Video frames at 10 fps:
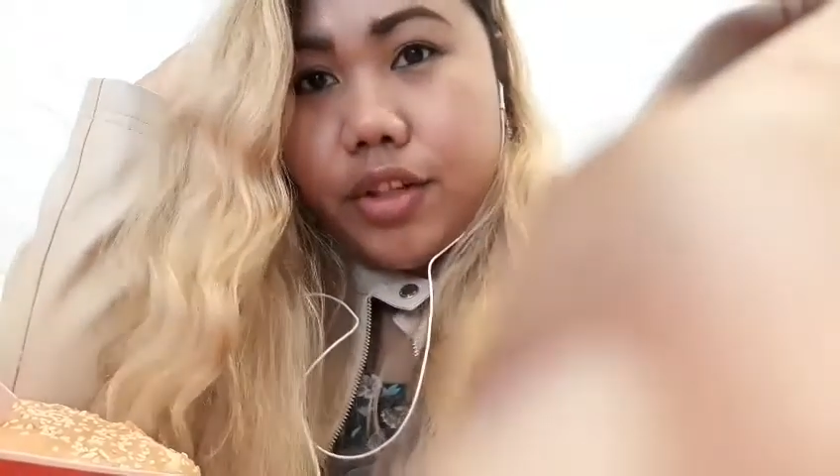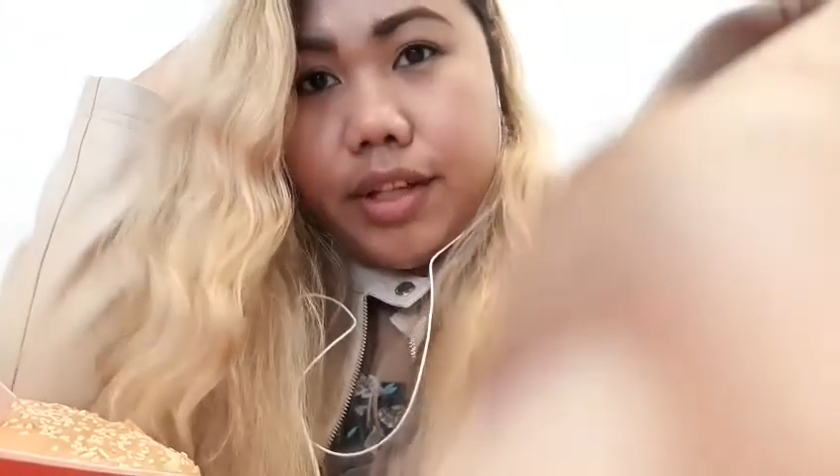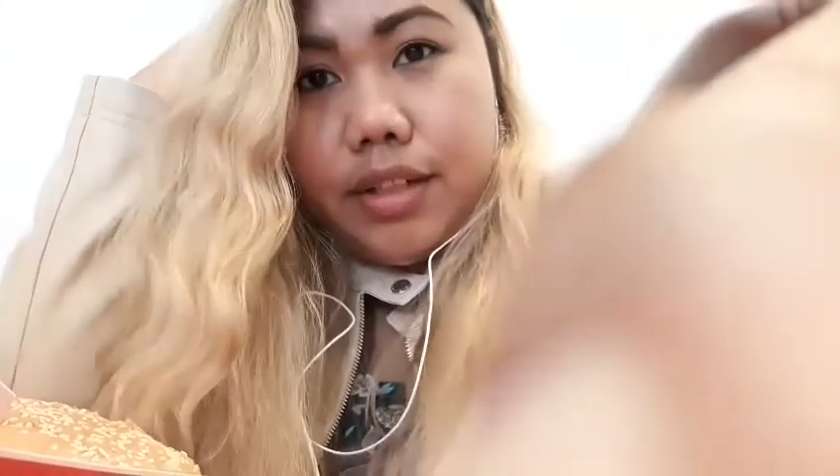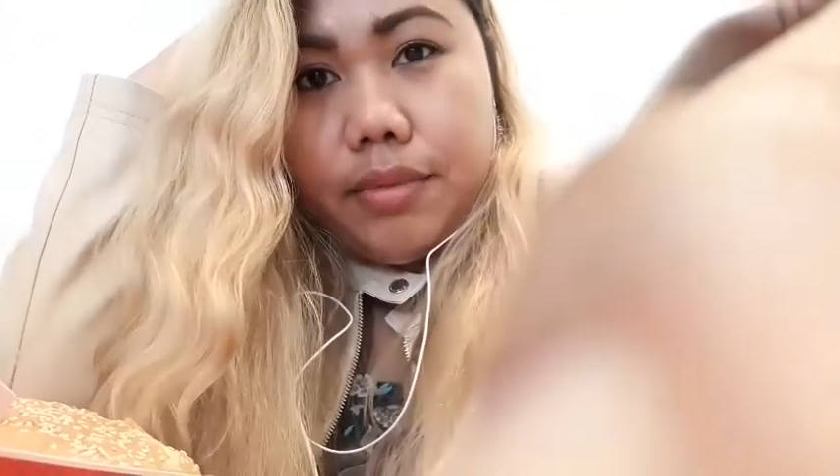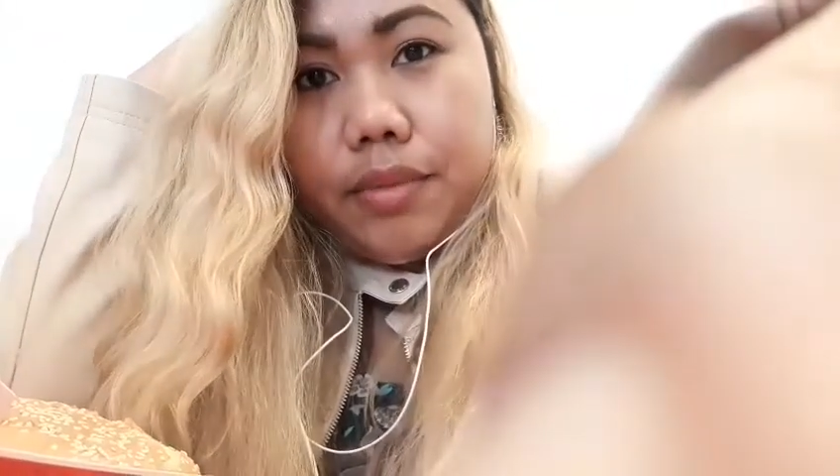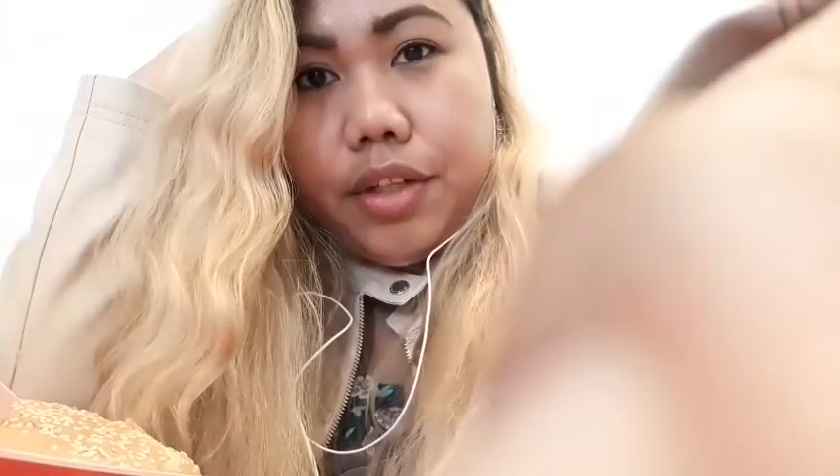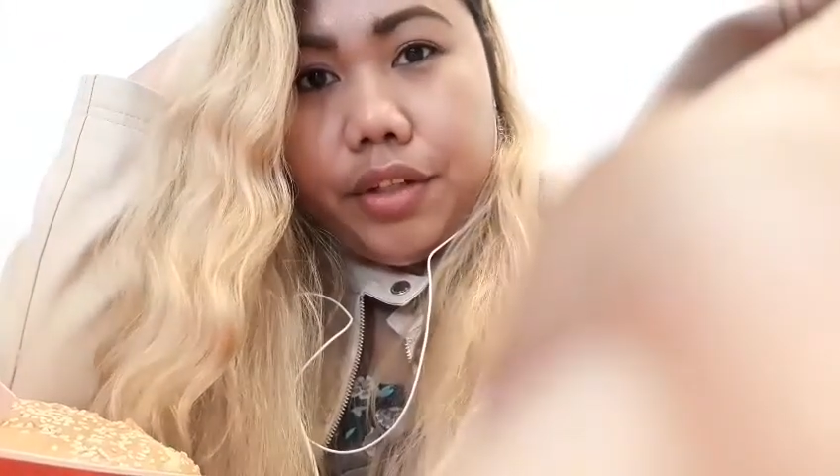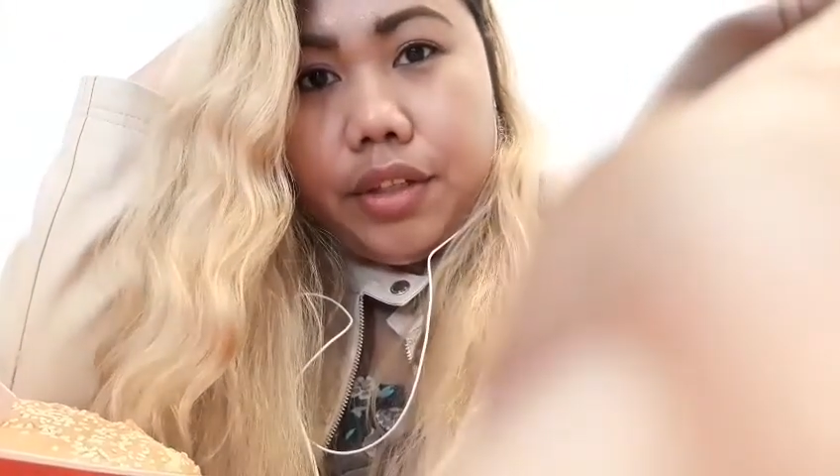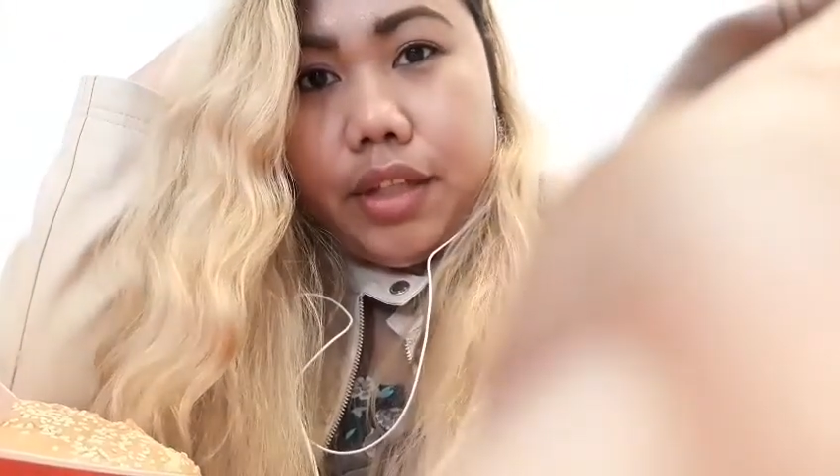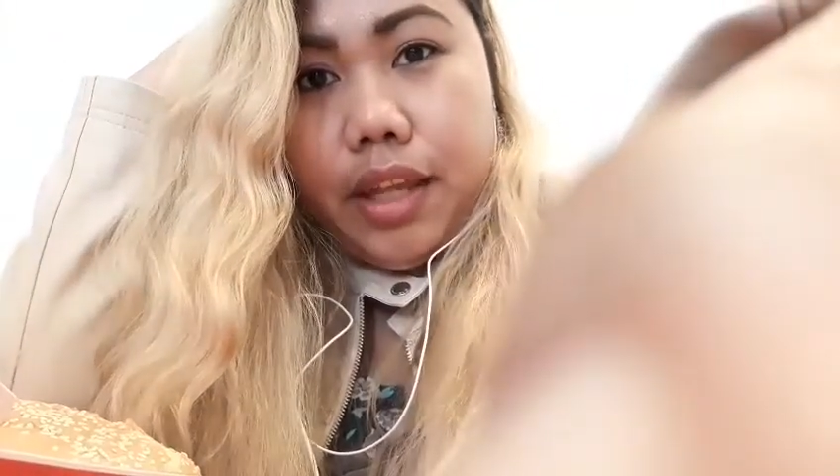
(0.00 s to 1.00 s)
So guys, I'm
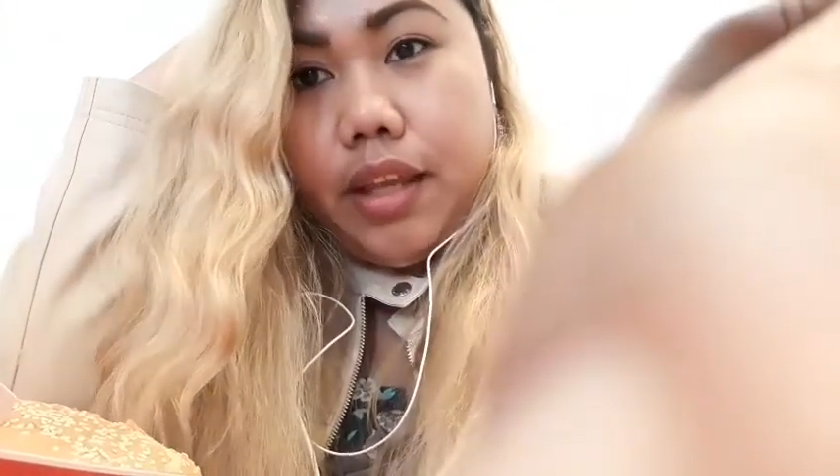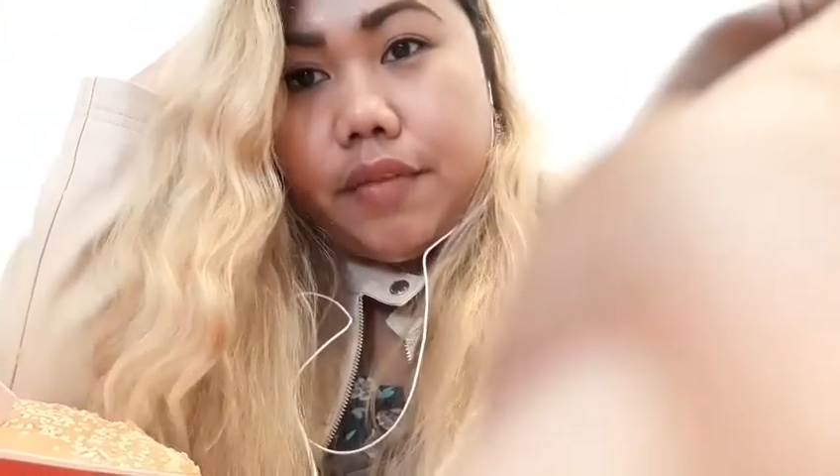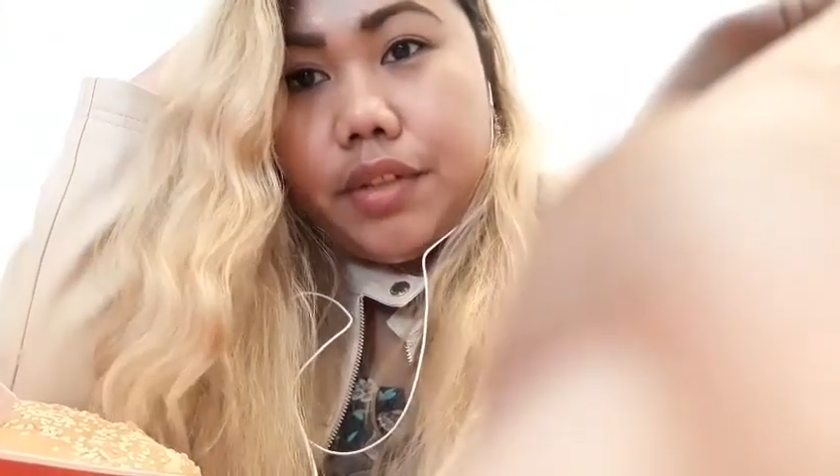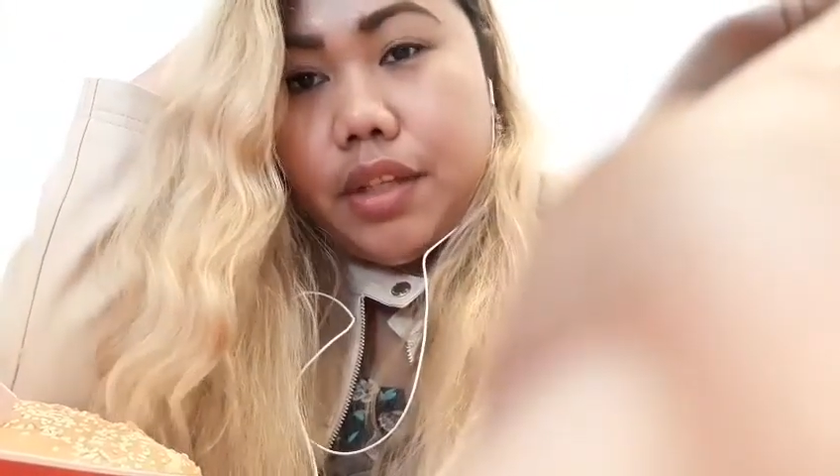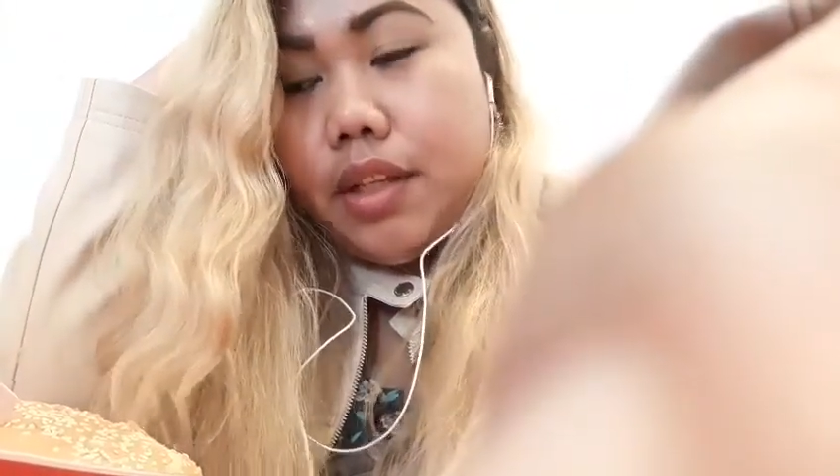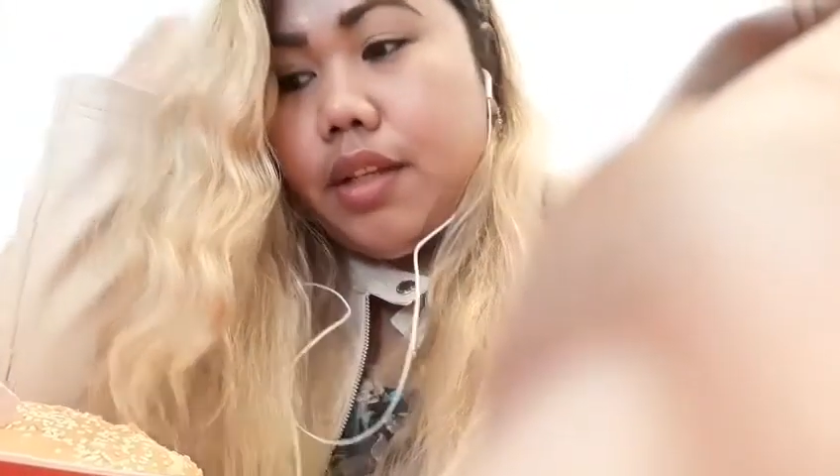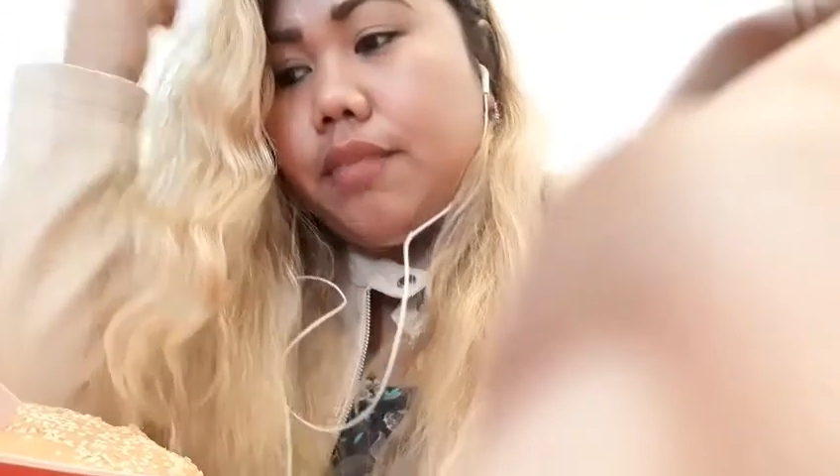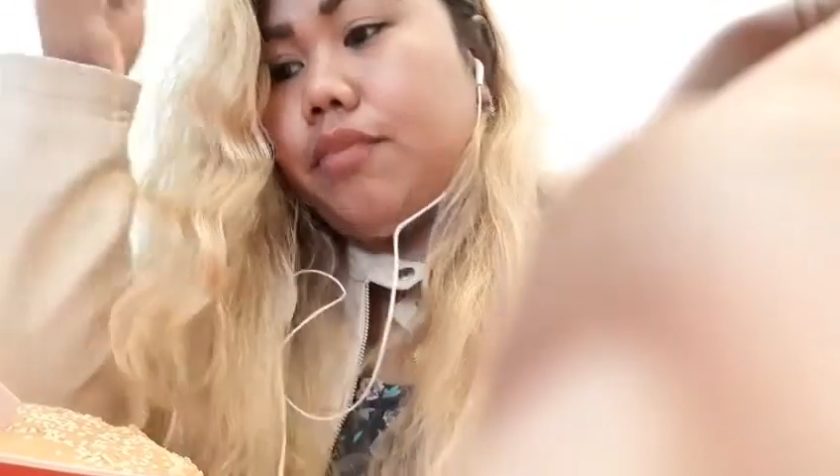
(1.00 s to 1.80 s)
here at KFC.